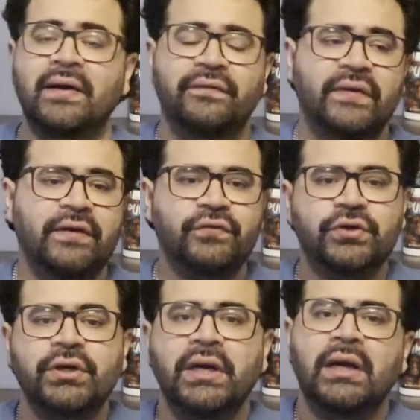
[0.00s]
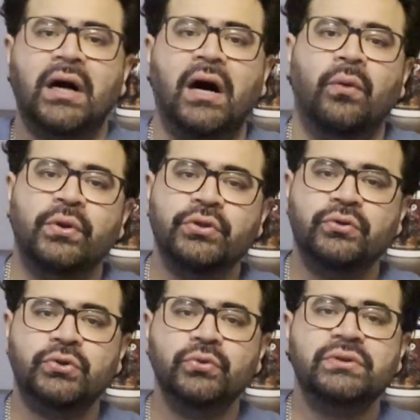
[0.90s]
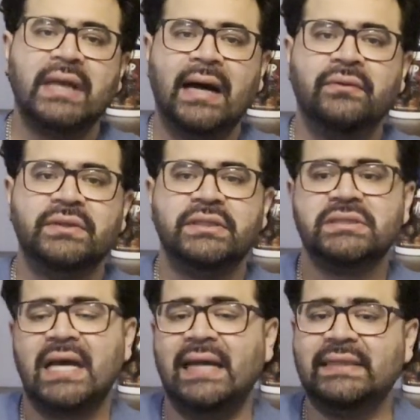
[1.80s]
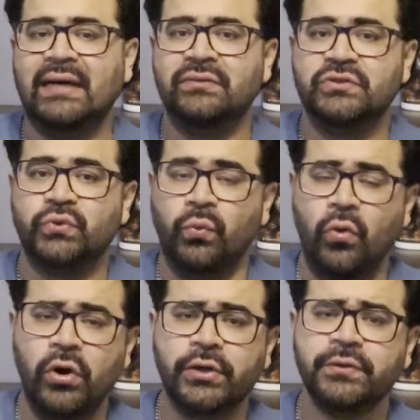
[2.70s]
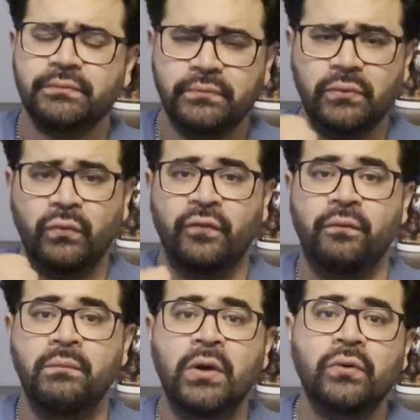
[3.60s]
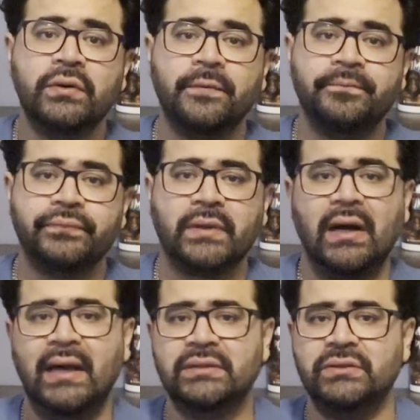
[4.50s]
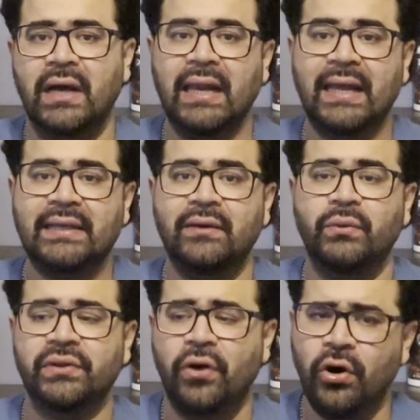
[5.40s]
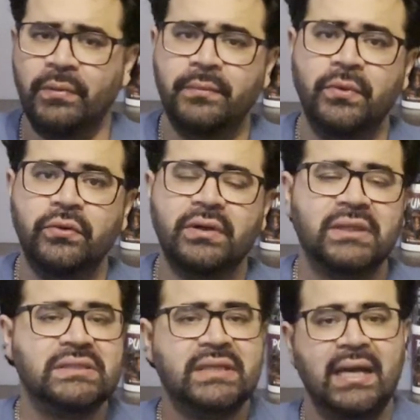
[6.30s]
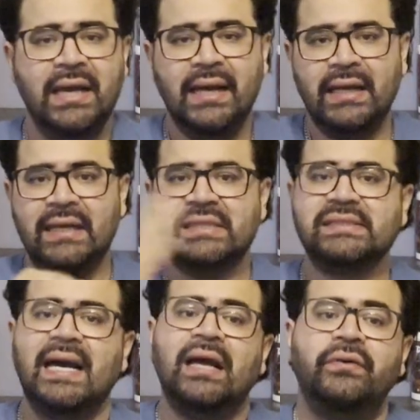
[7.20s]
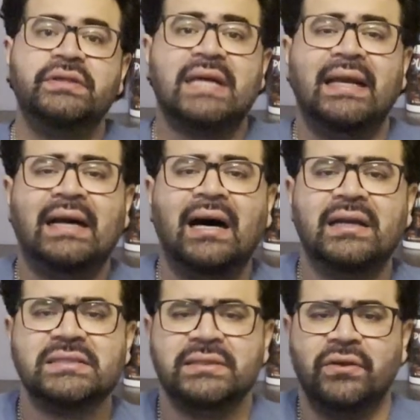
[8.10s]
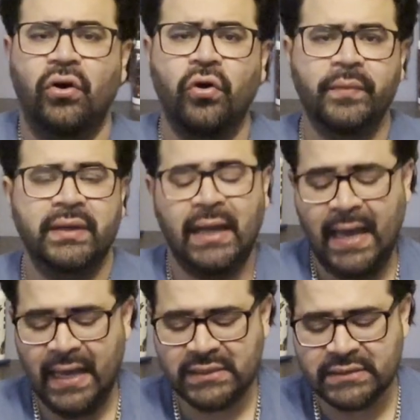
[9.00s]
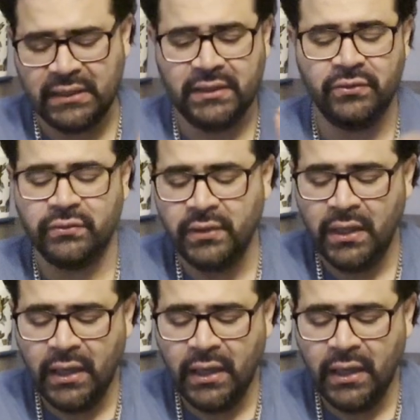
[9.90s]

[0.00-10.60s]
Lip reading: flavor. When you do down this, I down this with water, with milk. I like it with almond milk because less calories, and honestly, the almond adds a little